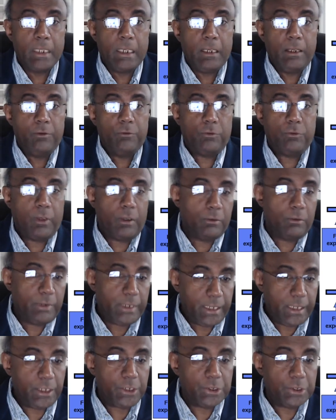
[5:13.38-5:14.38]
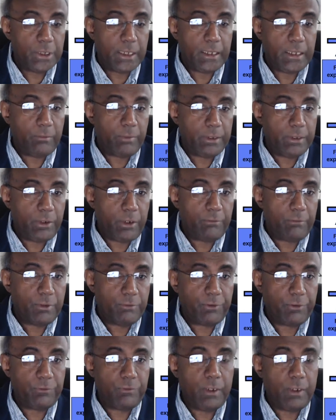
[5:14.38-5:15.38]
So initially, when you have
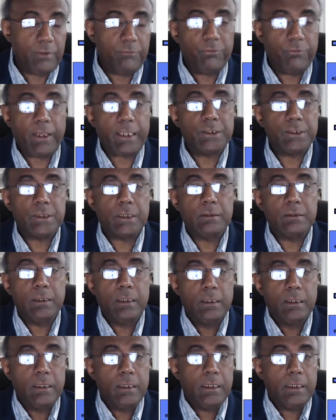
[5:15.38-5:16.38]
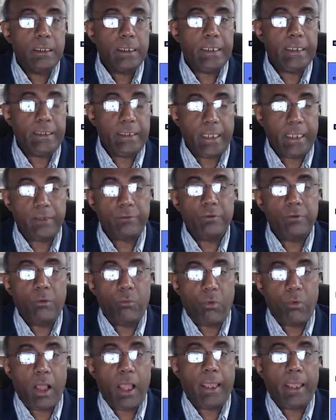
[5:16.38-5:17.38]
the first infection, it takes a
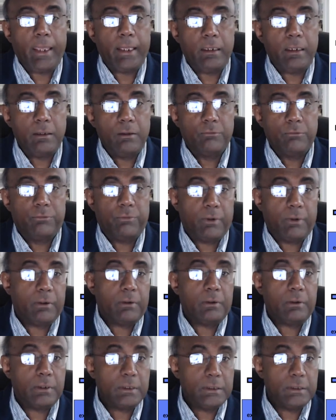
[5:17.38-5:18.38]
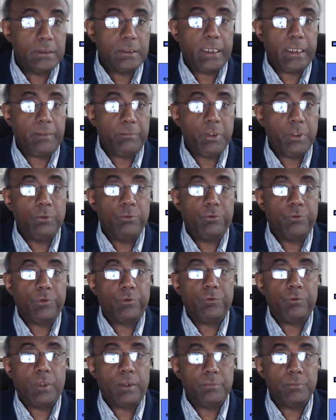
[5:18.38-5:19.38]
while for the immune
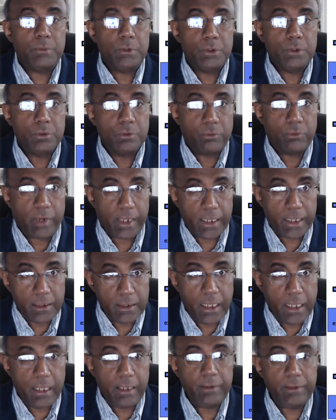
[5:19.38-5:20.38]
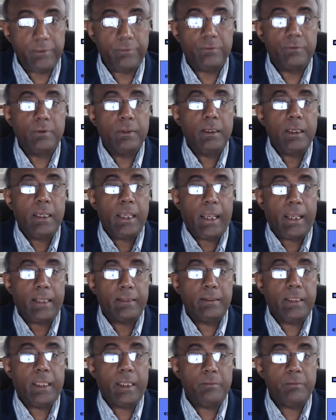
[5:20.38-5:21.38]
system to recognize
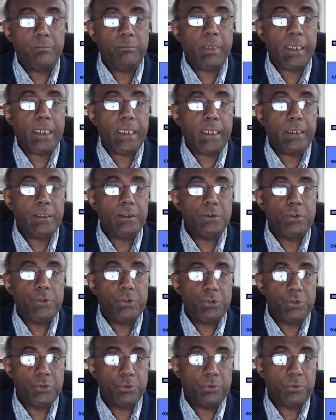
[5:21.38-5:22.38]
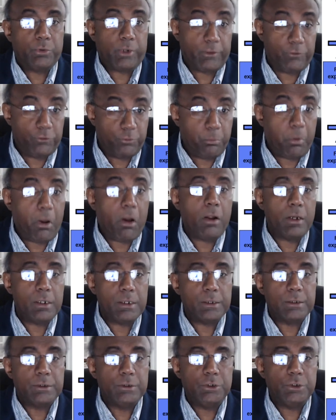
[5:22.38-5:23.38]
and then begin to
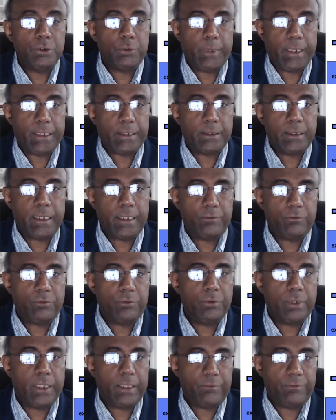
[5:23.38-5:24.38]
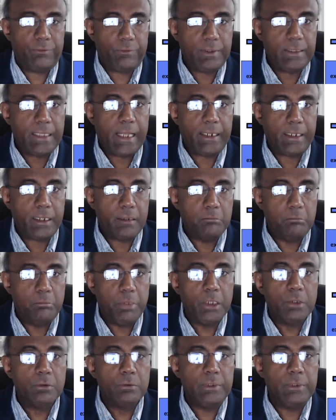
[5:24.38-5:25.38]
respond to it. And so you can see that in
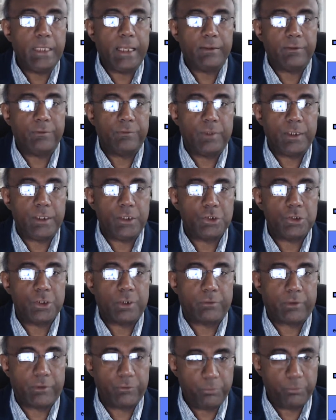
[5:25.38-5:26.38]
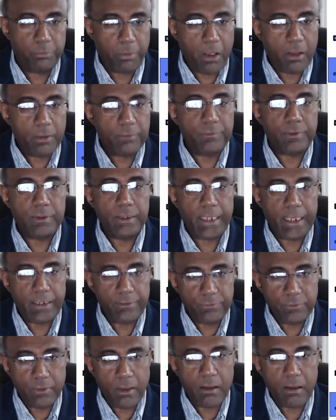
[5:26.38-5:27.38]
blue, that is the initial response. It
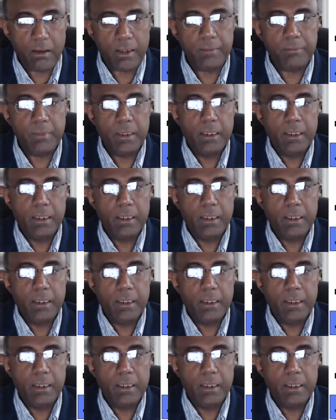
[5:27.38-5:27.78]
takes time.